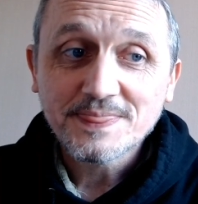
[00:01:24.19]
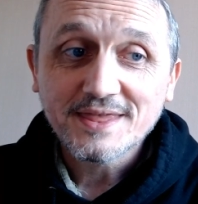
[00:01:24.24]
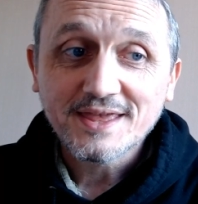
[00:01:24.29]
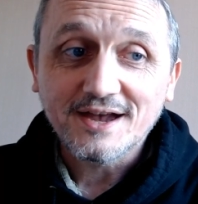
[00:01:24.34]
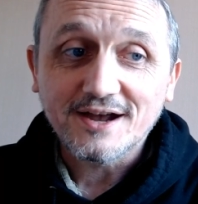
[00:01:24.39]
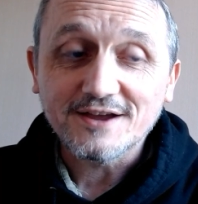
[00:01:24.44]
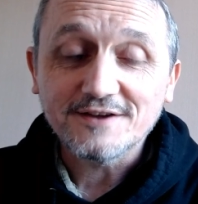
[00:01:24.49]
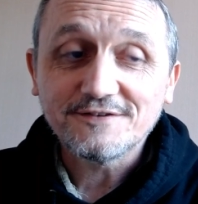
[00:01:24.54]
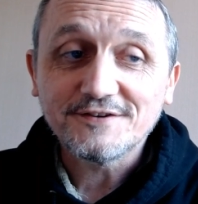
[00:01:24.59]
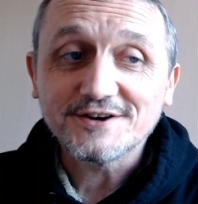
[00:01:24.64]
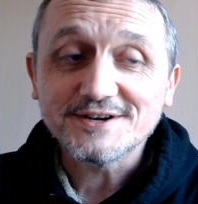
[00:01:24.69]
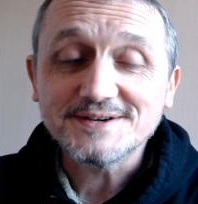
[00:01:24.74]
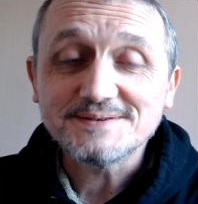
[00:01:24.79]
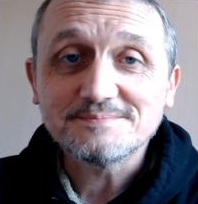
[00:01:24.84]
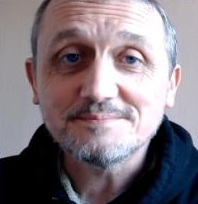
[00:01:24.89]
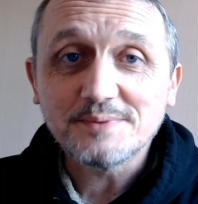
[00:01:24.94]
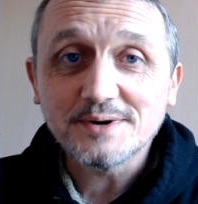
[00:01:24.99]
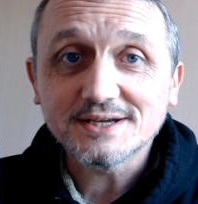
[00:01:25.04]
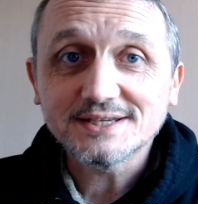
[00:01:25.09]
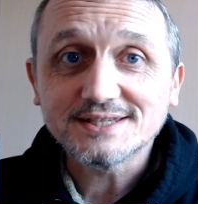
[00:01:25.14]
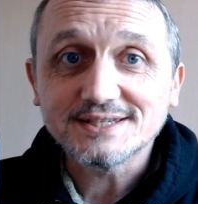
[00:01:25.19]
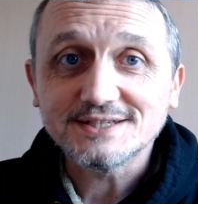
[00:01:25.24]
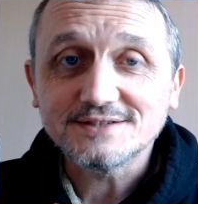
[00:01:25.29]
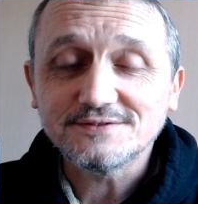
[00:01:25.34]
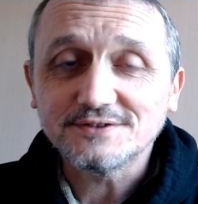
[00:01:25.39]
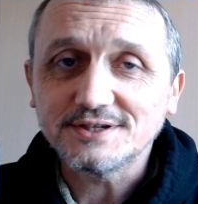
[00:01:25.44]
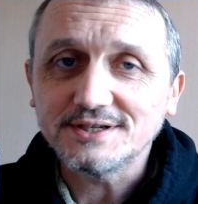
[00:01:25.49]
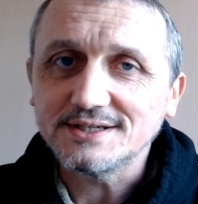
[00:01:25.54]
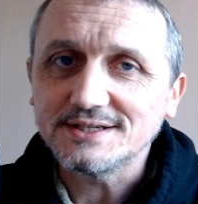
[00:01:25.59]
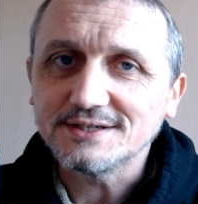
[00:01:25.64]
I find buses
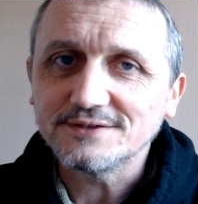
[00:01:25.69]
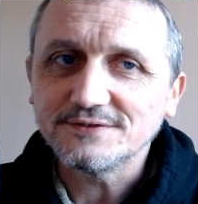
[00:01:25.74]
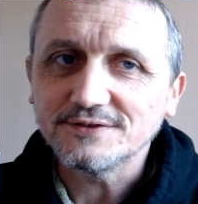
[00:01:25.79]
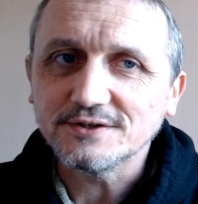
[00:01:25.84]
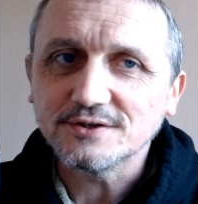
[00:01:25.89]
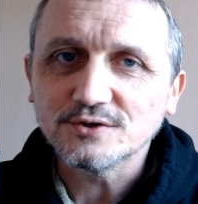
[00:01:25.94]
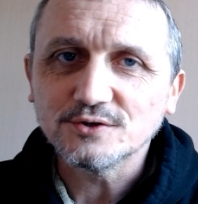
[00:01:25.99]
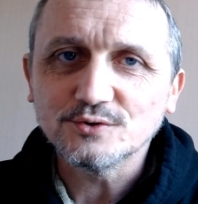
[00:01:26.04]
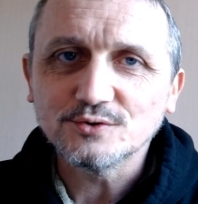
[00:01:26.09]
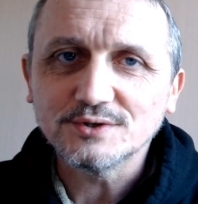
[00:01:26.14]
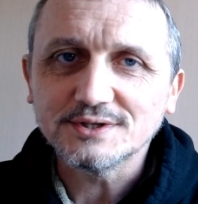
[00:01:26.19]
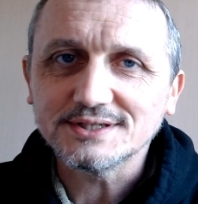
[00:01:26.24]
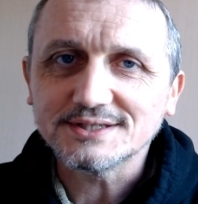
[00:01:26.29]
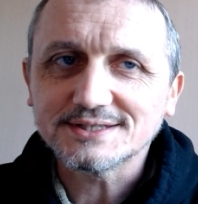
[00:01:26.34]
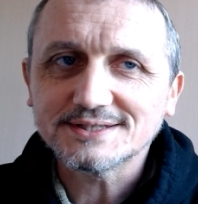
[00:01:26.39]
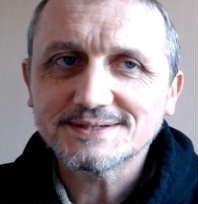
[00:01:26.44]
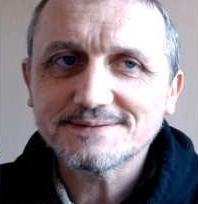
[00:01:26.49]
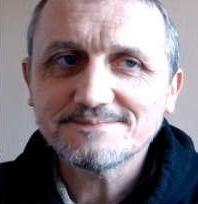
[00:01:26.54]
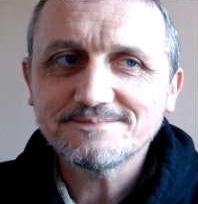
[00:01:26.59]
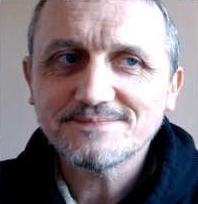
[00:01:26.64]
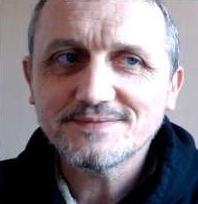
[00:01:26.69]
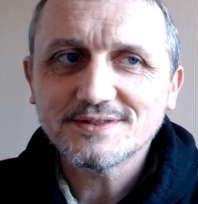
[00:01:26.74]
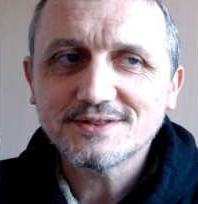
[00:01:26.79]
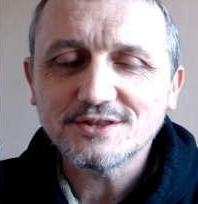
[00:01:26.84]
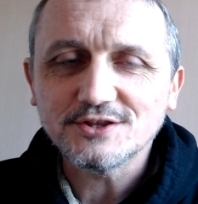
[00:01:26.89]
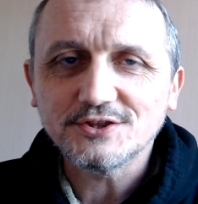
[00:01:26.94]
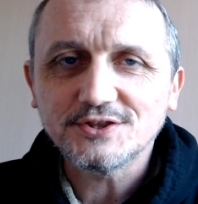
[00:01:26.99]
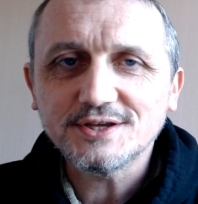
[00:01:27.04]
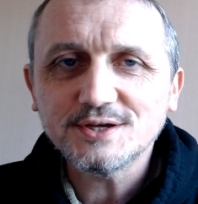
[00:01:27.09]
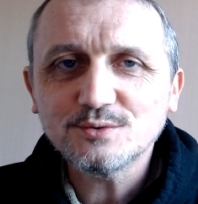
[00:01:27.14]
very difficult. It's the
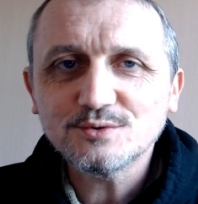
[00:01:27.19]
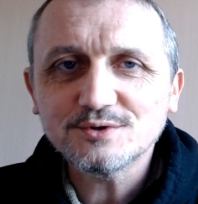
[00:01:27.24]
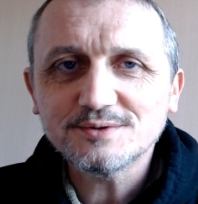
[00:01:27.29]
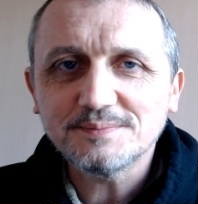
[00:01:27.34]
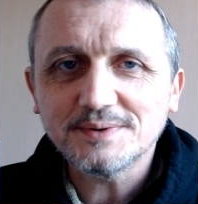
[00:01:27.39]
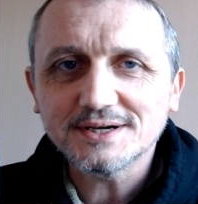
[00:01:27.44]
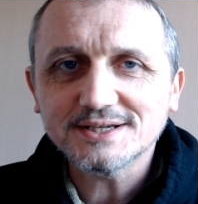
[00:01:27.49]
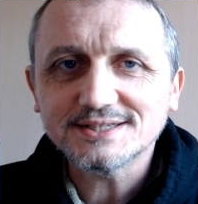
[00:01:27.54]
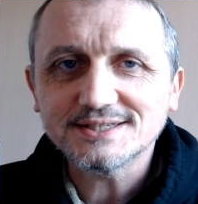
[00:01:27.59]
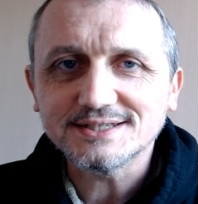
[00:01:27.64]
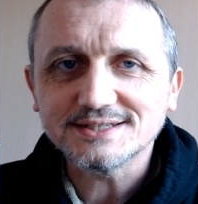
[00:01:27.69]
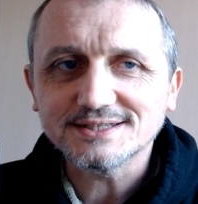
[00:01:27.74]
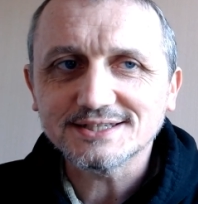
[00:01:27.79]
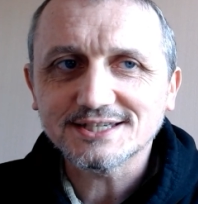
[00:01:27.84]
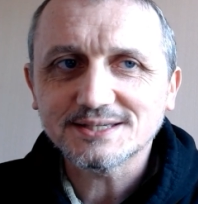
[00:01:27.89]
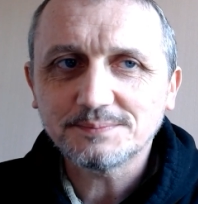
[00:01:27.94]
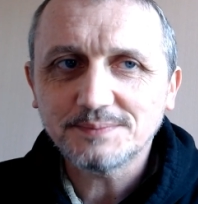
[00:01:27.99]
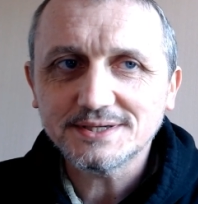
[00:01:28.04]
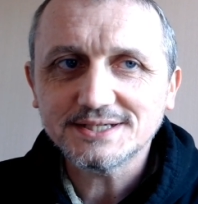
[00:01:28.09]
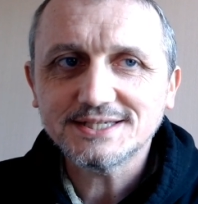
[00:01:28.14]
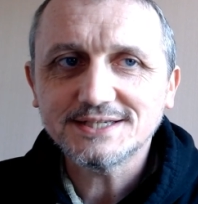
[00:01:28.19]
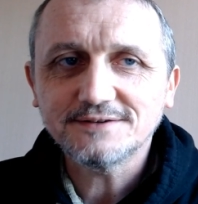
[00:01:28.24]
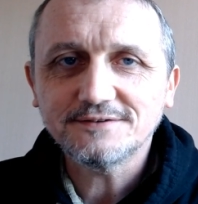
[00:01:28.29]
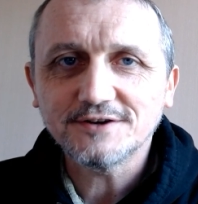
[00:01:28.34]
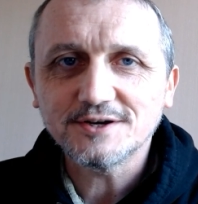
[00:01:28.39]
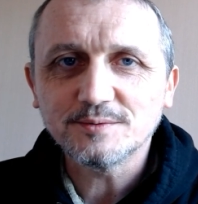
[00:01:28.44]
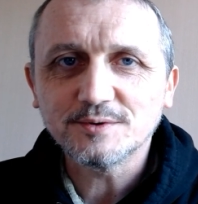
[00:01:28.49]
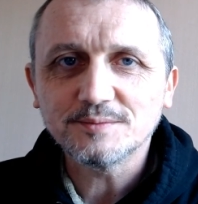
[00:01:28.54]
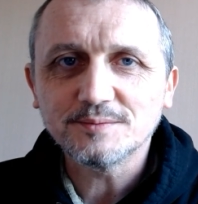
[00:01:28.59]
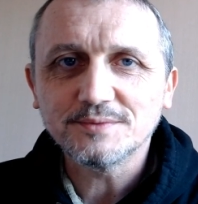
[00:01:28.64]
thing with buses, especially if I'm
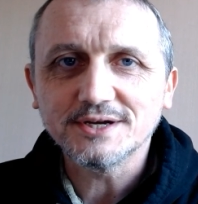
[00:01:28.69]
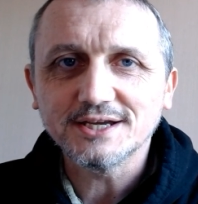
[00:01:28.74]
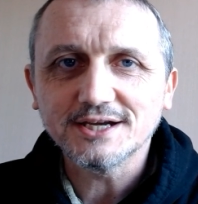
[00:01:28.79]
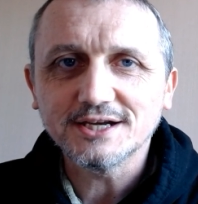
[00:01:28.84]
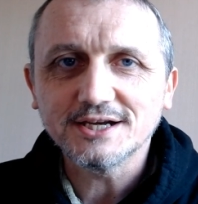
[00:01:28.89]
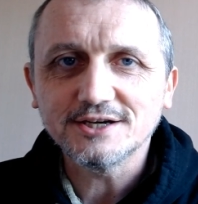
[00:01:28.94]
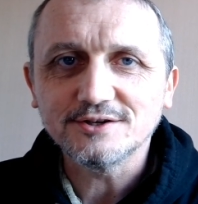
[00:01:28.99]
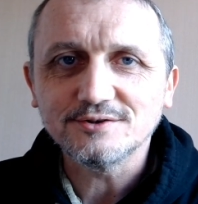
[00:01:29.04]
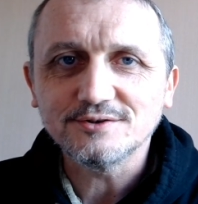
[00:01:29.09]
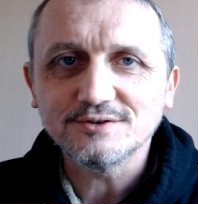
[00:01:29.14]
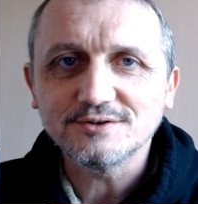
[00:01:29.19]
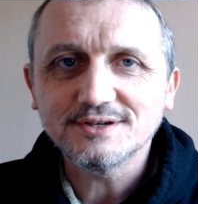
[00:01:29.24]
on my own,